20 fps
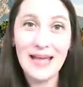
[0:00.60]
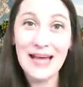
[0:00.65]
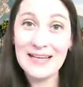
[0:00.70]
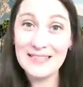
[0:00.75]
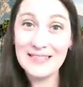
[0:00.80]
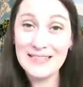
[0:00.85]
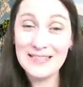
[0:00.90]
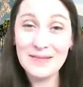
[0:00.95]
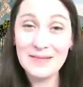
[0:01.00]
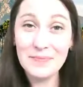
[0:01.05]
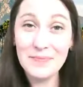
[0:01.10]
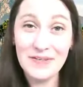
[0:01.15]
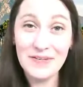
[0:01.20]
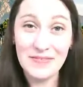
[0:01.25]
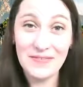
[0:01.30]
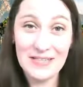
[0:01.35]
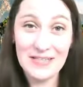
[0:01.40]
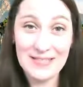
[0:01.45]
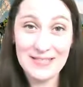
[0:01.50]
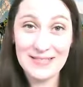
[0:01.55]
As in the
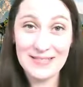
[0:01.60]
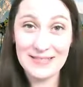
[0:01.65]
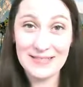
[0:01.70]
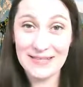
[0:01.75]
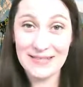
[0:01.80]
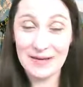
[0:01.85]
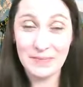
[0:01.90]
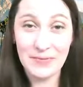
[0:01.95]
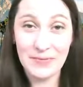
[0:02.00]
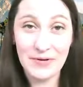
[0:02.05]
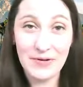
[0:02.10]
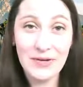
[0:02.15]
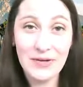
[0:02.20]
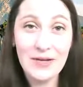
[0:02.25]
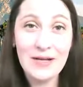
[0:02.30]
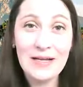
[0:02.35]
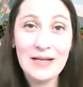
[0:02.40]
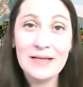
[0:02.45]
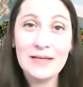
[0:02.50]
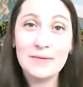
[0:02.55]
previous example,
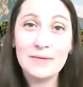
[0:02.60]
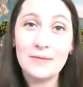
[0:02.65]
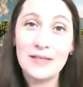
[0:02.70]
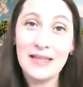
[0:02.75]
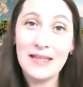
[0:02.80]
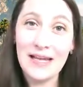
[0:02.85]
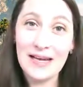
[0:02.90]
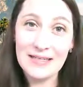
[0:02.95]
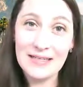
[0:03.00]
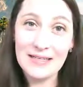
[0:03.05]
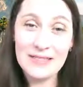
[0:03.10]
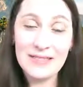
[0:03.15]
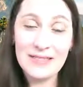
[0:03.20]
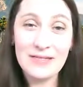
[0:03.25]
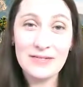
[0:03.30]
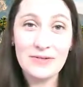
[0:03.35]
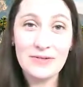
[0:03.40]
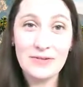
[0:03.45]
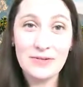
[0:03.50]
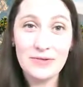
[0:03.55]
we'd like
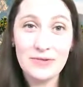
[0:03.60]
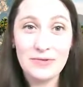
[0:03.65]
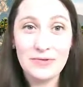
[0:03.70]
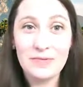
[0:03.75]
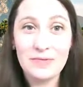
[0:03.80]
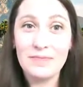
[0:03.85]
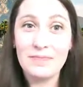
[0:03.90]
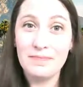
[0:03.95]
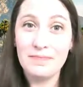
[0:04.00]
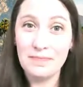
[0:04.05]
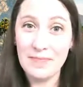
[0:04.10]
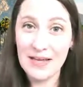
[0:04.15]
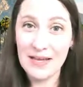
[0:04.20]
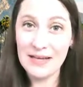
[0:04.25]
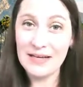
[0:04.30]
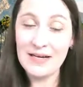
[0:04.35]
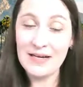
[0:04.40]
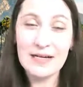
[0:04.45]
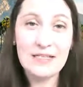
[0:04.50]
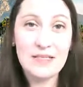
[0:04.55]
to
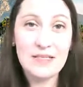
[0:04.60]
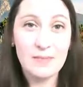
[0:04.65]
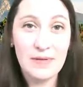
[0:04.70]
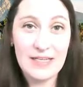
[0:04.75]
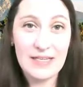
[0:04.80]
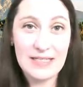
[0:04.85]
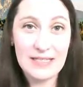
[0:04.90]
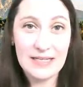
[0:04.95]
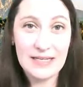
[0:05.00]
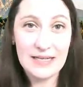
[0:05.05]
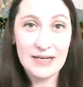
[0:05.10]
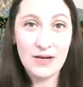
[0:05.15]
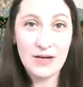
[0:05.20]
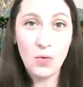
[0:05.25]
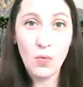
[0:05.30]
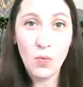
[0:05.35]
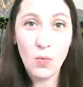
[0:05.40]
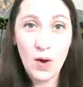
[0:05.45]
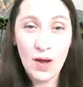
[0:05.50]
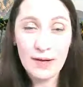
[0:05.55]
make explicit
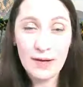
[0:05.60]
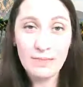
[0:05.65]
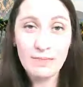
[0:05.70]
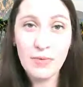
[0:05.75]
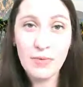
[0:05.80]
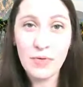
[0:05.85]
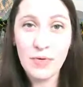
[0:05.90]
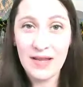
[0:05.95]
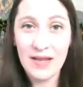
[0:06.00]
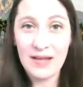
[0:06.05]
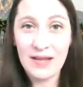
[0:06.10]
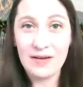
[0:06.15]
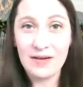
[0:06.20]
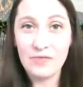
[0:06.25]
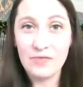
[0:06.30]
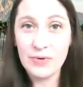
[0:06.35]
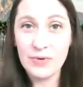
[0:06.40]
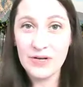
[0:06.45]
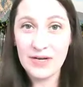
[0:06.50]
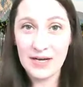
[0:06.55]
one point
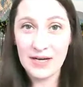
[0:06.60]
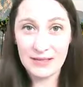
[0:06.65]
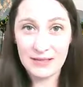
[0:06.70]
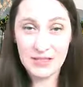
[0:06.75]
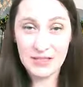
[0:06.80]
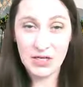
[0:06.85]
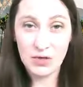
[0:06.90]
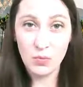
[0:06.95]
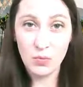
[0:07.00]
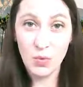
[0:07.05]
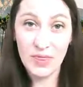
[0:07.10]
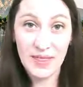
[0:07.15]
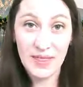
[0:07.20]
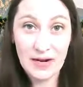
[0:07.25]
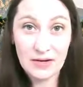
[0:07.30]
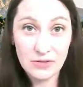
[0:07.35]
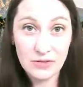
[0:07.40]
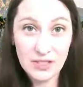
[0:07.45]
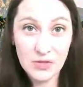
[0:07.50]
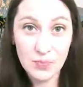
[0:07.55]
of production
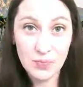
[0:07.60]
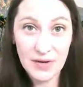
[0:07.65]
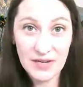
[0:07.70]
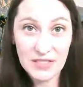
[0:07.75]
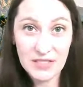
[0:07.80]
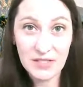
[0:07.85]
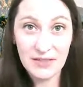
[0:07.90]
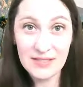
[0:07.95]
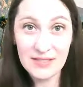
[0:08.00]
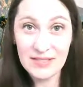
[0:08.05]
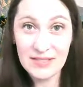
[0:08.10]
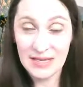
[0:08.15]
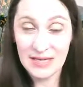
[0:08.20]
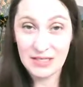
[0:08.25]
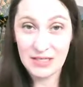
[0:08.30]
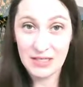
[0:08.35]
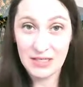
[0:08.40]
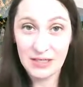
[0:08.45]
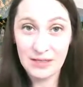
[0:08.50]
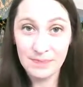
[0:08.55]
without
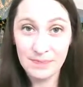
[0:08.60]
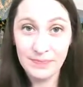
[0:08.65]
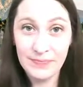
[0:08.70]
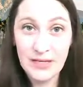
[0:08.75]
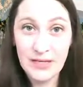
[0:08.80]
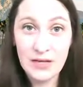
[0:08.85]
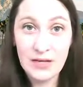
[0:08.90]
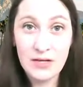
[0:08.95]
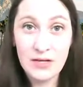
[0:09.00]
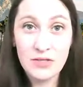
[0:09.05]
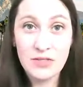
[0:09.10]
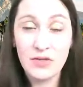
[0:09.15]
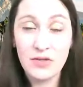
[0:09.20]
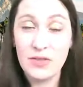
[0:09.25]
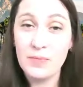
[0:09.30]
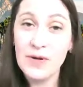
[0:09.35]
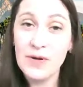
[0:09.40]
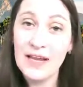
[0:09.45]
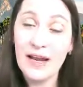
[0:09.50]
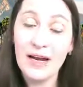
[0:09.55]
specialization so
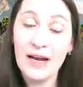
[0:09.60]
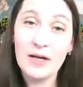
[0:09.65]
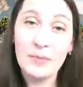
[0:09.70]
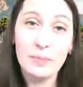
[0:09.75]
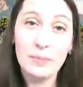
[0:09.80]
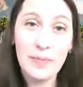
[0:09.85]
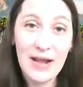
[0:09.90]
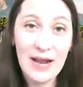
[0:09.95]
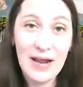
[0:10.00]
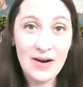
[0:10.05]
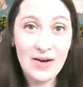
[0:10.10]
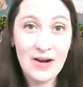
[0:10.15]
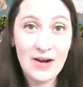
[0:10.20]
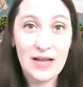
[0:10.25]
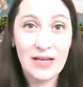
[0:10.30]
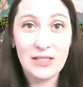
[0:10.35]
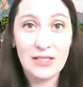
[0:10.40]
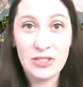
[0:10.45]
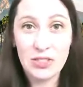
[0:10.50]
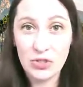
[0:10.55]
that we can compare
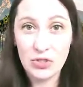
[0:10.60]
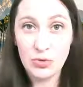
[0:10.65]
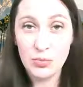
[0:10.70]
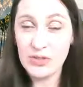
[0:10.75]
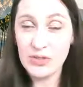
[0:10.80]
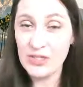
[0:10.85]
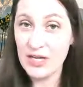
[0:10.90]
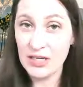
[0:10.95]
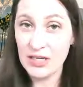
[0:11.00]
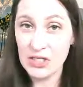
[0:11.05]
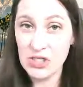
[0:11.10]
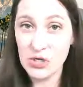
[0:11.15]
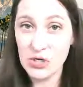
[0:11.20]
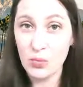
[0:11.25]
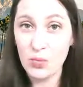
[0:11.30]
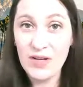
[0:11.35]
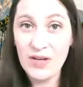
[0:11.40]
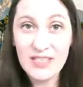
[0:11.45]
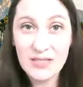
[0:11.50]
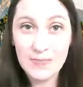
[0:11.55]
it to production
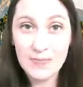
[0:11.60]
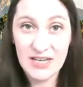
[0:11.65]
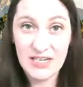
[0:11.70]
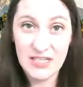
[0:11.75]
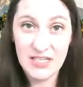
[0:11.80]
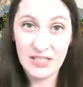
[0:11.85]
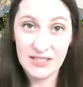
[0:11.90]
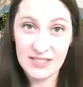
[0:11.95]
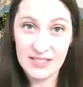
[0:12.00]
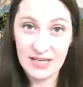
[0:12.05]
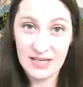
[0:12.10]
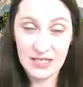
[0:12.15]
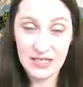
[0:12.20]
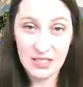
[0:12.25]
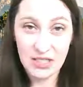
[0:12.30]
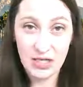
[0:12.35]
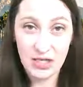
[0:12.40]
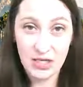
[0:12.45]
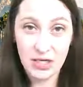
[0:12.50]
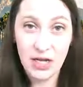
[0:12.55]
with
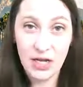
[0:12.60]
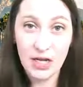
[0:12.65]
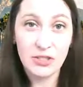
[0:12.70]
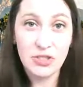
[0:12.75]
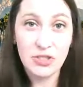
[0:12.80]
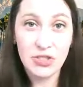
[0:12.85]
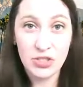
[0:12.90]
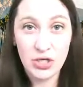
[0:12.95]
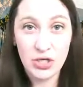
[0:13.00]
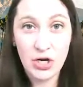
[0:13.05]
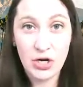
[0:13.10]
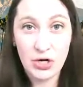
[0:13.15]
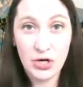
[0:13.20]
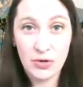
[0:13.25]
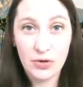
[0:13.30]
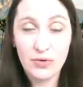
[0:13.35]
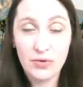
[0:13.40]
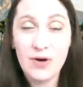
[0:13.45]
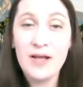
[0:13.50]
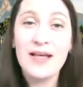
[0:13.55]
specialization and
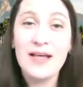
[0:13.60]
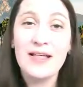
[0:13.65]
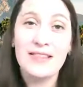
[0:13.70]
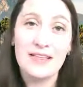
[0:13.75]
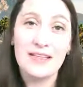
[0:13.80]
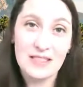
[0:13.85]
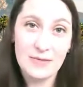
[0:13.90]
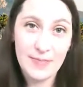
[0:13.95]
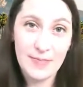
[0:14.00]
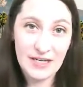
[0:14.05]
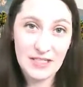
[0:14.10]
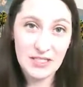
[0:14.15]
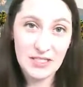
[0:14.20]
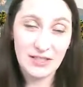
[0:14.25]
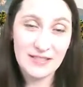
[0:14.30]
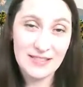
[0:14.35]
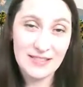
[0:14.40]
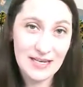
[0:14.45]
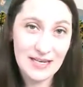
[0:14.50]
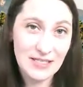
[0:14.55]
show that
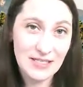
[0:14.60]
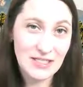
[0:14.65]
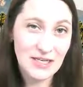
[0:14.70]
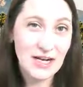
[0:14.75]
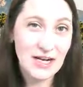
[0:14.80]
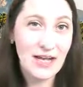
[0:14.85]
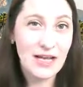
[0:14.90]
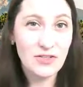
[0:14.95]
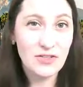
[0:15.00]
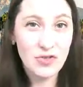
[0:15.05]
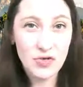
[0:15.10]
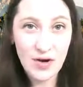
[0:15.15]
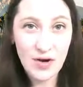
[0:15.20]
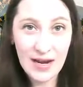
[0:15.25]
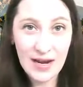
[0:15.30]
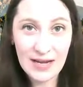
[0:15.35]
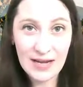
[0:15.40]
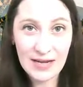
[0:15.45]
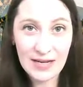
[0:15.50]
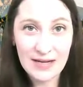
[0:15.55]
specialization and
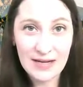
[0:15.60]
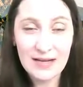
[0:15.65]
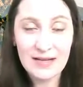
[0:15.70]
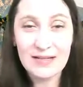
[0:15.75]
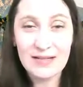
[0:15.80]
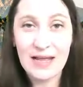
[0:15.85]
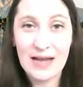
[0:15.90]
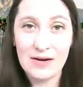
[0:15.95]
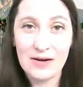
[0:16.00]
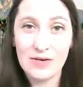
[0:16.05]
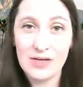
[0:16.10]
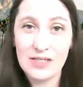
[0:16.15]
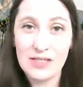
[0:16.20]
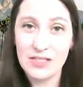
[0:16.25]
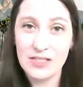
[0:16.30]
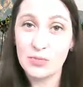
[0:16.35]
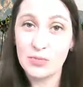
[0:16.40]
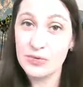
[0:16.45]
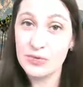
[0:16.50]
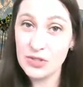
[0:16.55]
trade allow us
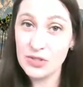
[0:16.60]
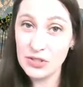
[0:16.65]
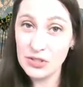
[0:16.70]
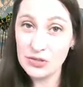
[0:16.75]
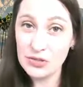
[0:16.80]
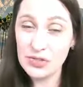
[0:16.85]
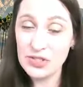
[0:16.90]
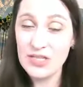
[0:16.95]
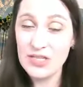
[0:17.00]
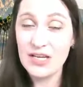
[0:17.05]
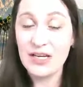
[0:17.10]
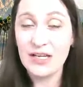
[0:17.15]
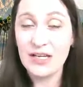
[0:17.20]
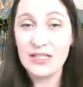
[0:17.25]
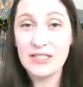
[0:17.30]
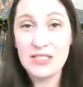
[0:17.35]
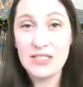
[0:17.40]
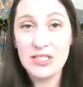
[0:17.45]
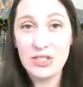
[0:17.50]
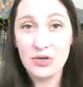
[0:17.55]
to produce and
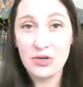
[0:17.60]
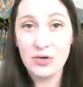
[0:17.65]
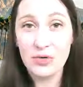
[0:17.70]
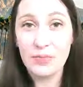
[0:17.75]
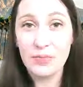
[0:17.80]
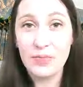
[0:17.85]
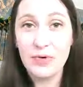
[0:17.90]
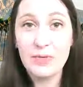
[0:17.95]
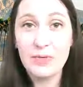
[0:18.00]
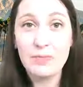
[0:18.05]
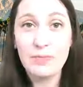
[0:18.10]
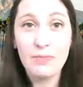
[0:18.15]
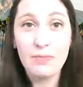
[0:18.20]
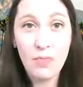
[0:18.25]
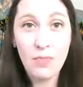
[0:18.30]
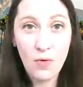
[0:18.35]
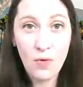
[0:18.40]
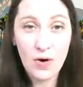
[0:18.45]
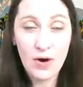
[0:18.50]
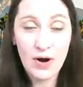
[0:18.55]
consume
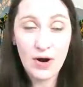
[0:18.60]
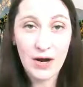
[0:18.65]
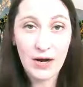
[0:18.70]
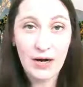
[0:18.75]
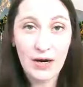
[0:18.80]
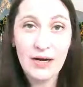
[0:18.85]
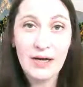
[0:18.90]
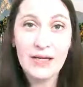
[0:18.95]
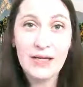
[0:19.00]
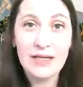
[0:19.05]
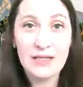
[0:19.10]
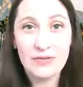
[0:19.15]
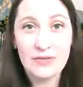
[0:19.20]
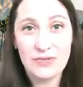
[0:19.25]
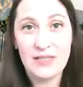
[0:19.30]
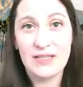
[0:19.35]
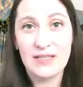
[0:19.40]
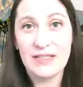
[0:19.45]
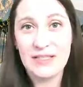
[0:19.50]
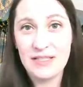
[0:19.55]
more
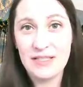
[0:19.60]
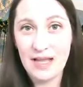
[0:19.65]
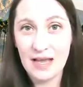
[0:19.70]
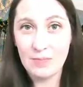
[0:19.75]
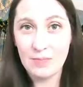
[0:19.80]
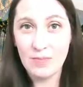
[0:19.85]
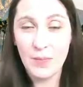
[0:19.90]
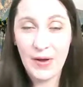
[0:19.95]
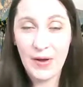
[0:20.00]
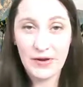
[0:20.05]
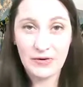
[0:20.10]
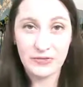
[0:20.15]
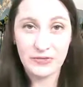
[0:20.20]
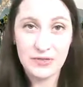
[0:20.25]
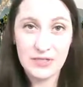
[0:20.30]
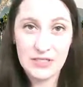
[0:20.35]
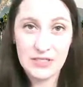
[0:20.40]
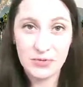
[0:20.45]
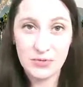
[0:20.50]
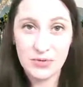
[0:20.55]
using the same amount of
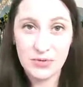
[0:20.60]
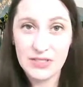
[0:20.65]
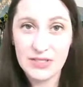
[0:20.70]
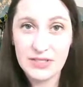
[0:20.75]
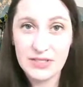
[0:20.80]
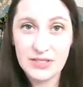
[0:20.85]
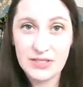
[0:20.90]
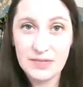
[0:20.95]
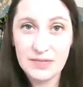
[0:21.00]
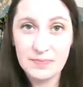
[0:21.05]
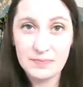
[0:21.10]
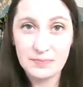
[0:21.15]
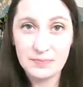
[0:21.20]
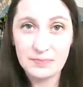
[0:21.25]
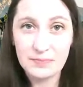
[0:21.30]
resources.